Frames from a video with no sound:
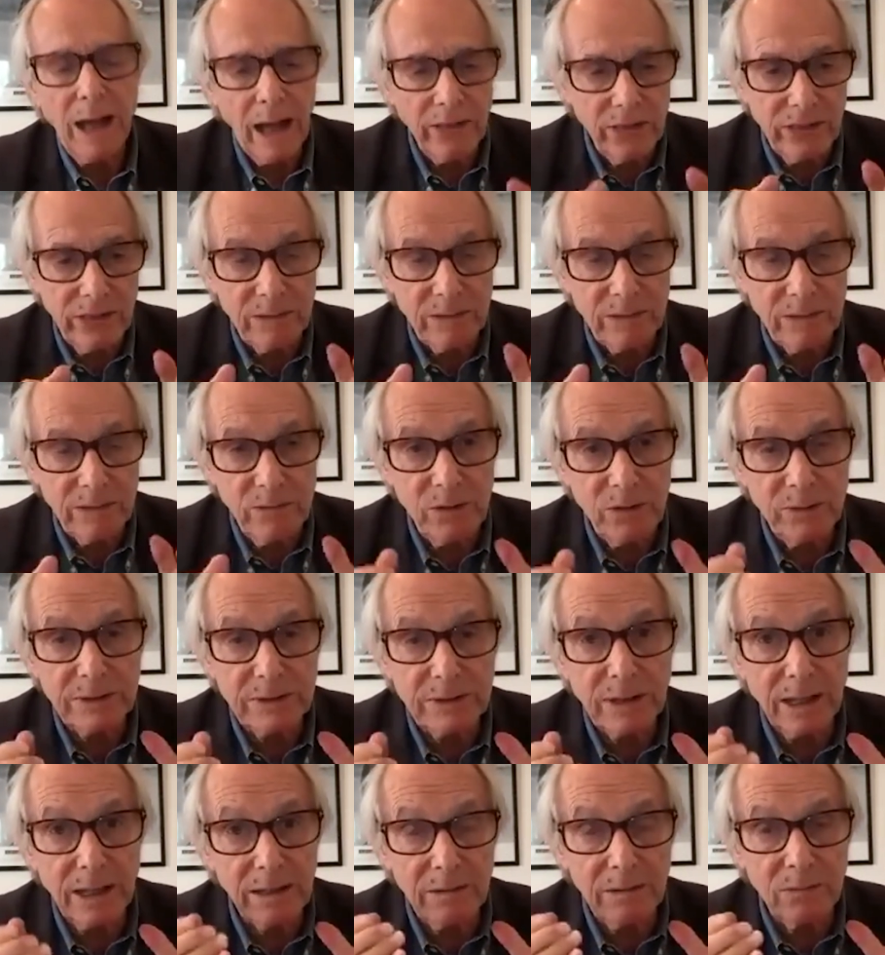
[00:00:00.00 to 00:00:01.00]
And then we
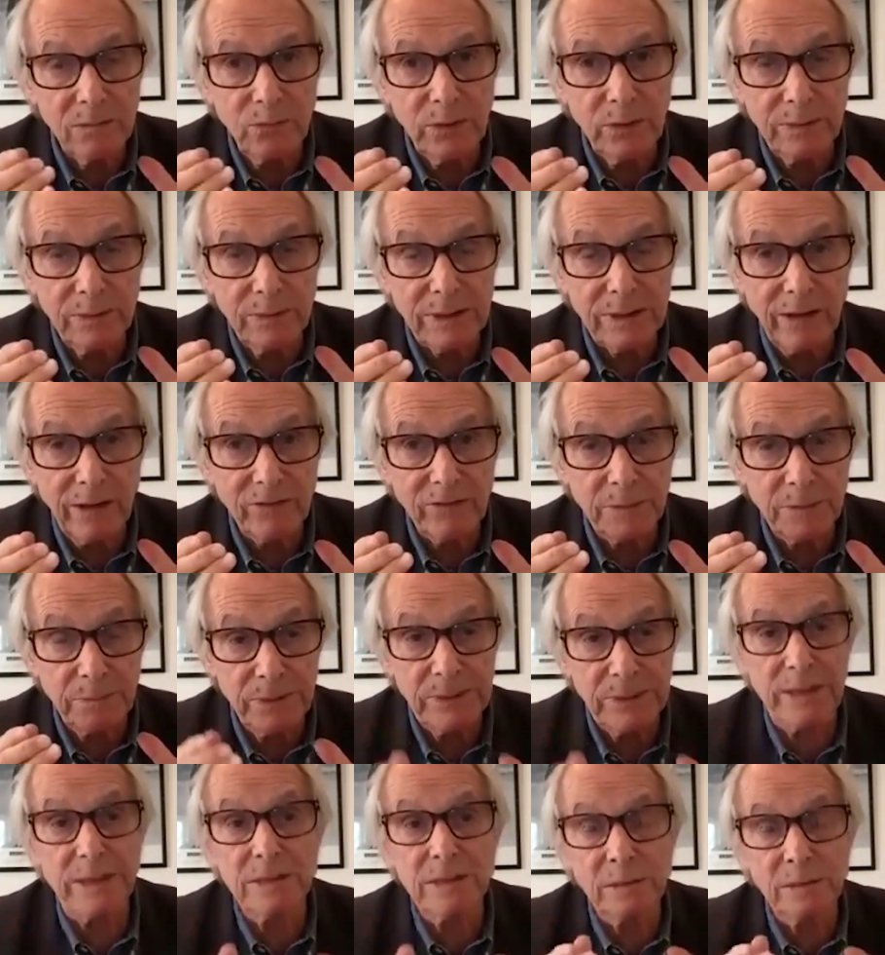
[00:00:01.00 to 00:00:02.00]
would have a
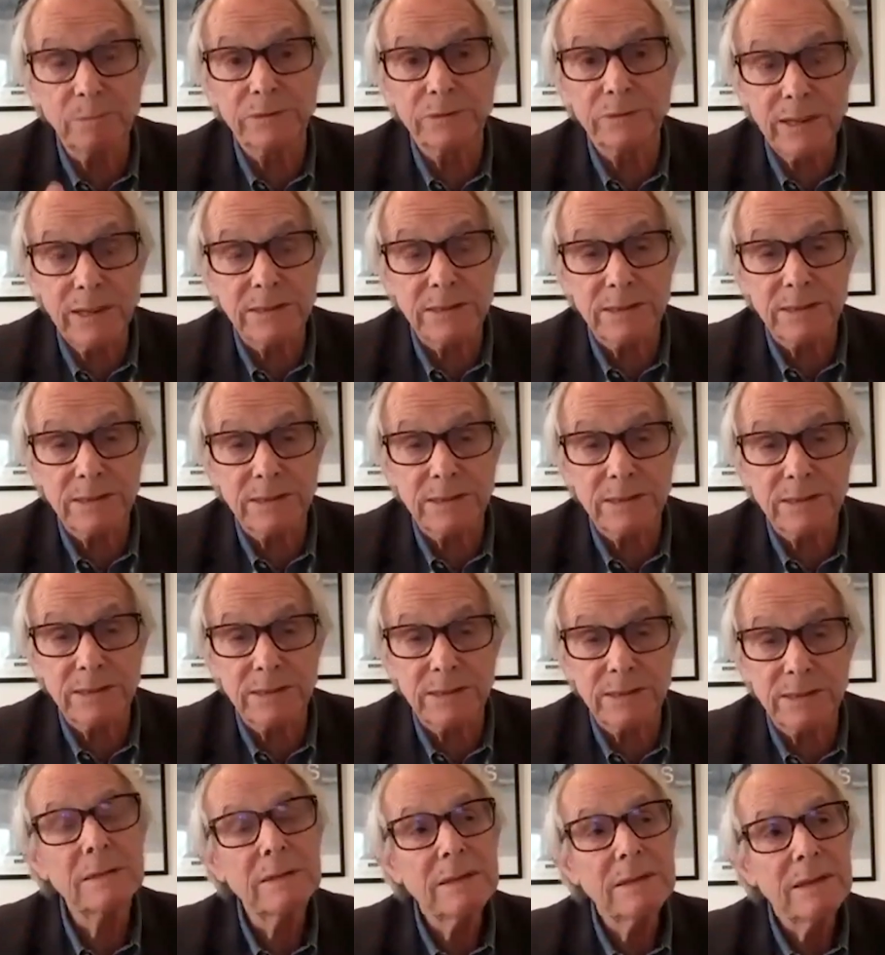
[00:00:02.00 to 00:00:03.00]
political presence
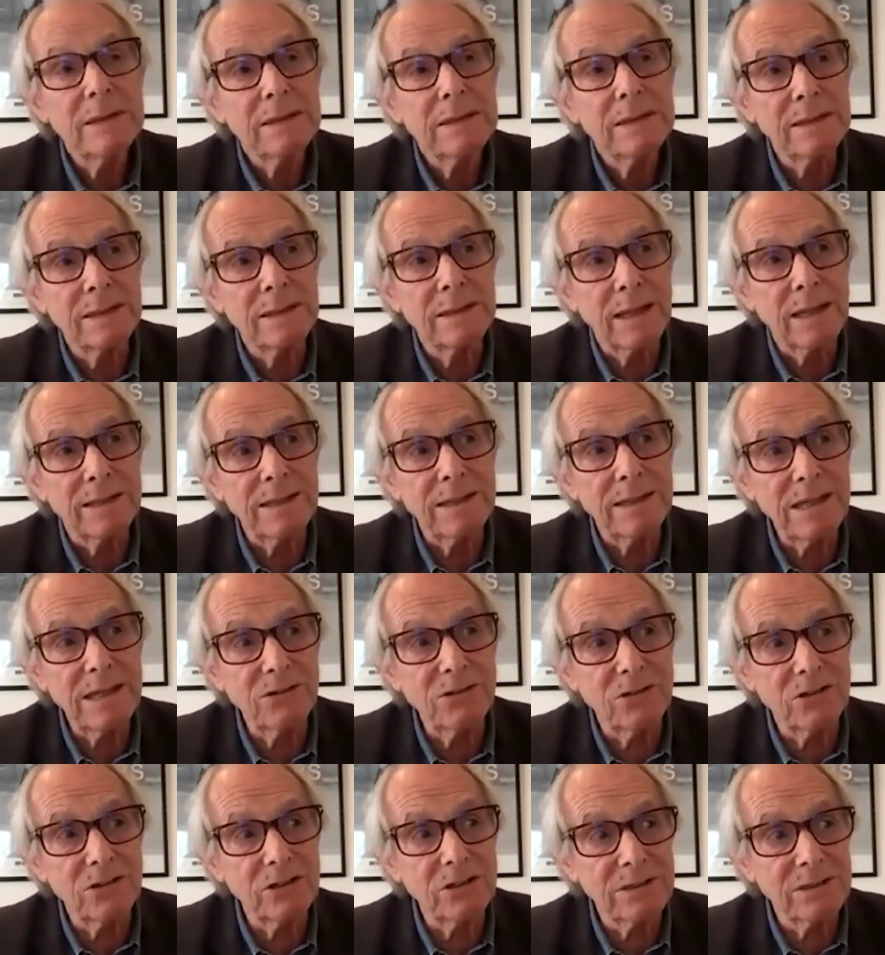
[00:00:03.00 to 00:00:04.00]
that I think
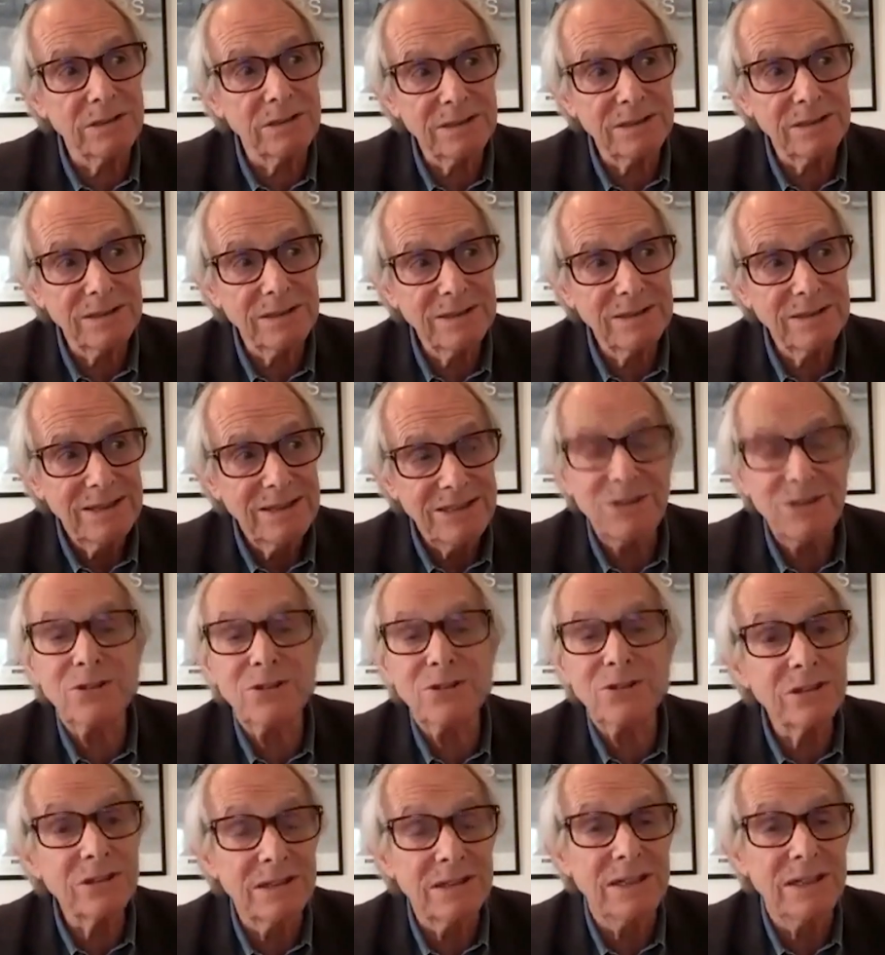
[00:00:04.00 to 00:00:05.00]
you couldn't
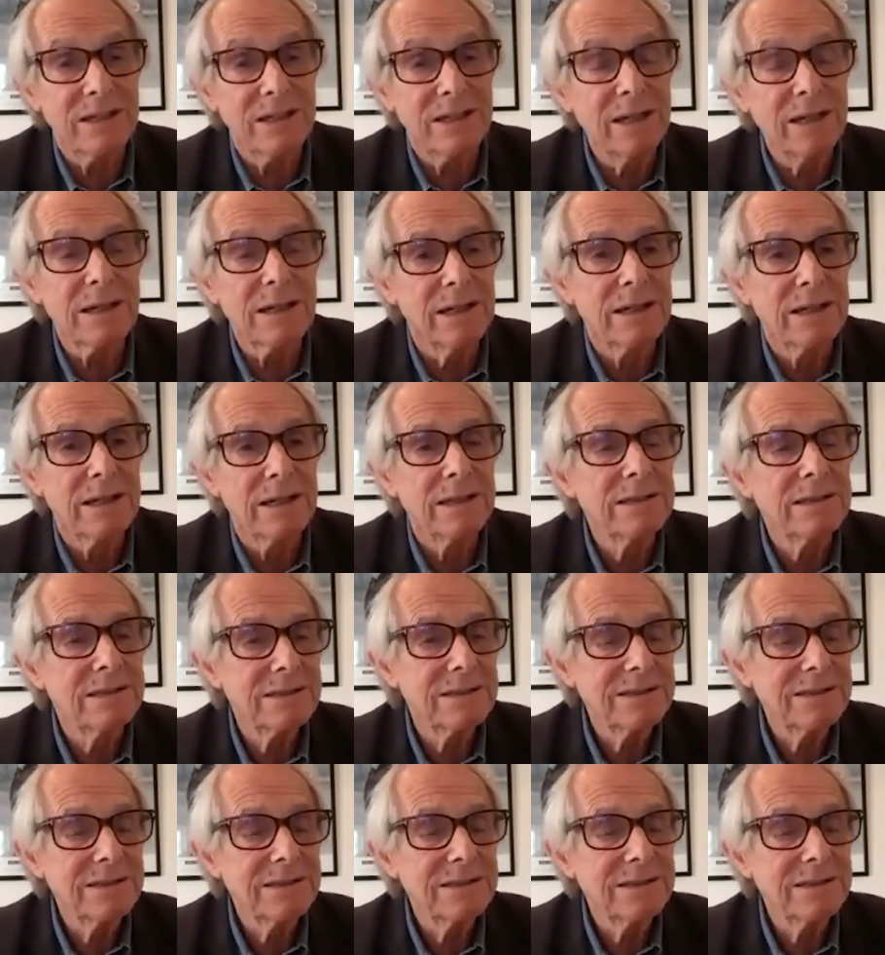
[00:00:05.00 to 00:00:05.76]
deny.